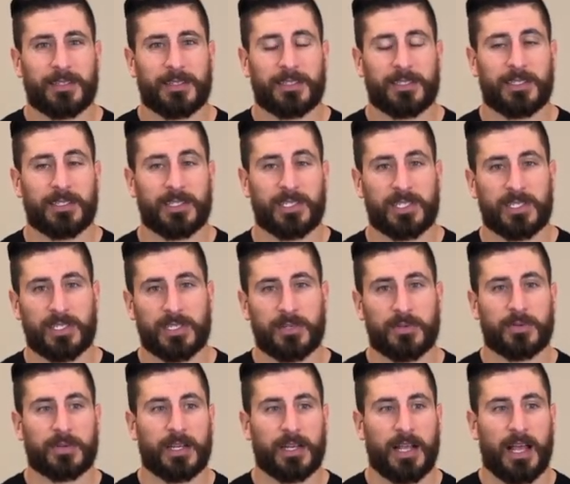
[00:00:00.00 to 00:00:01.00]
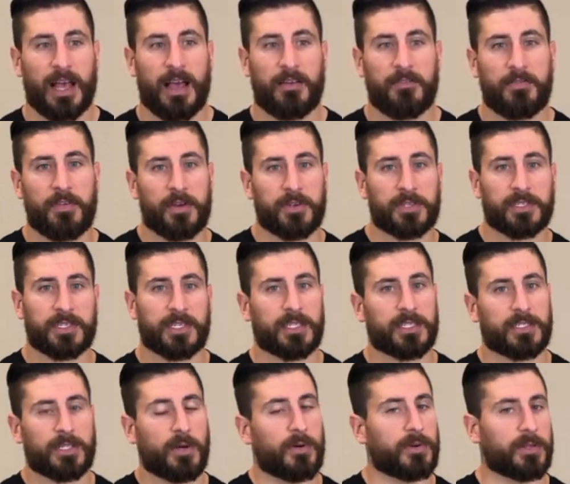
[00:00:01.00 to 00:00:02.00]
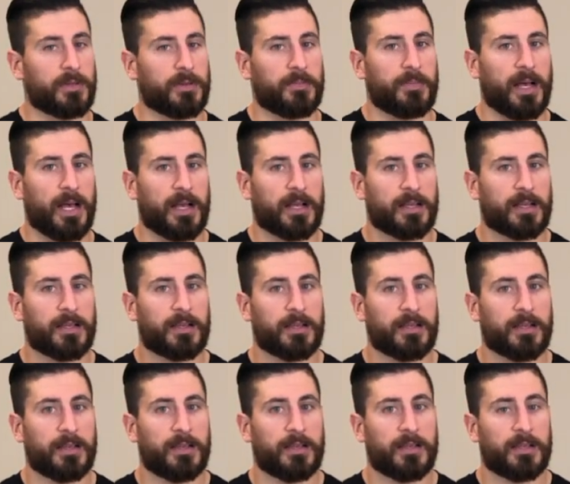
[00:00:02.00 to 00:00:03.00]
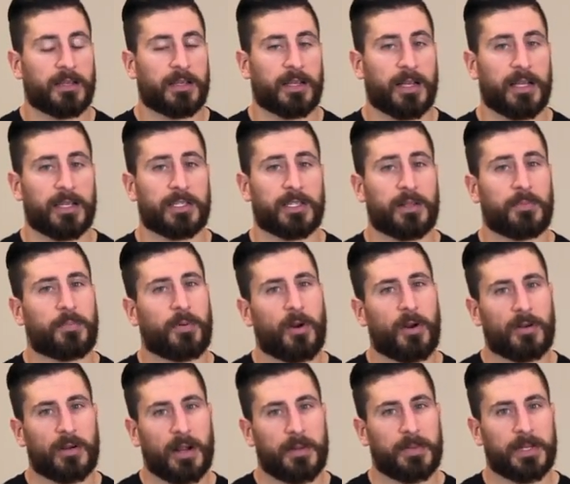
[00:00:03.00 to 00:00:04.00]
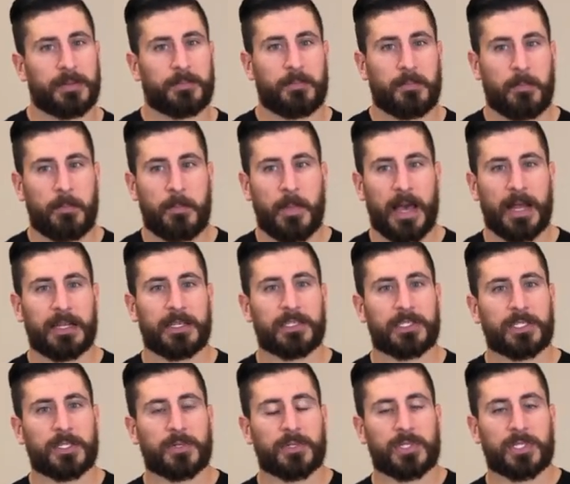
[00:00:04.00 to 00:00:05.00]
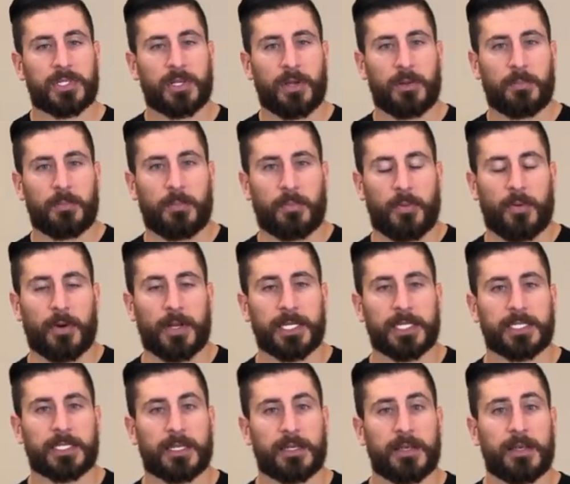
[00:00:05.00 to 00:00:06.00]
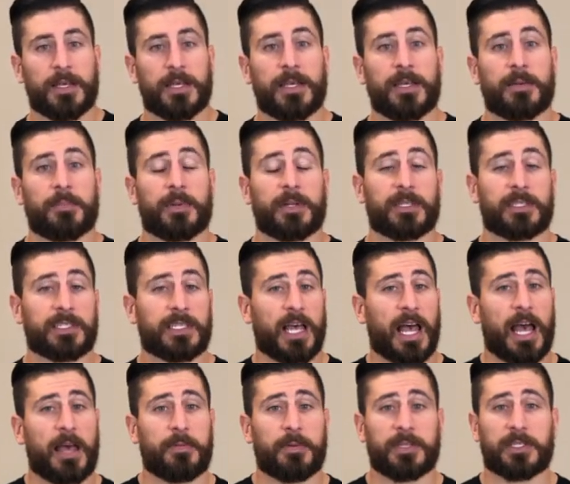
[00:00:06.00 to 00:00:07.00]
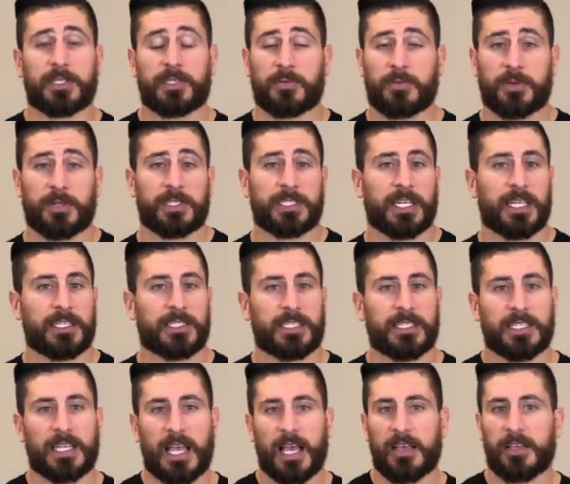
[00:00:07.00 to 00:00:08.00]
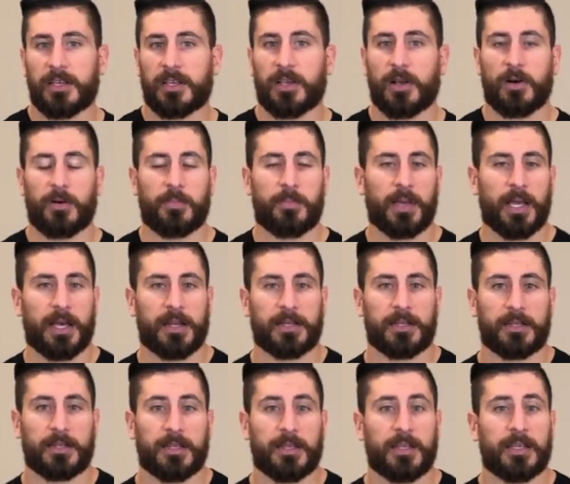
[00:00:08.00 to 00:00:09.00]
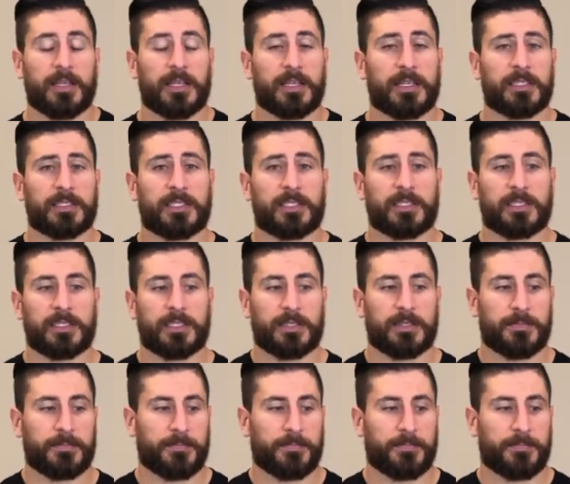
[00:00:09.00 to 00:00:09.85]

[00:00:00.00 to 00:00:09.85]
you're still going to have those things holding you back. Okay, so the programming matters to a certain point, but it's the habits, the routines, it's how you go about it. It's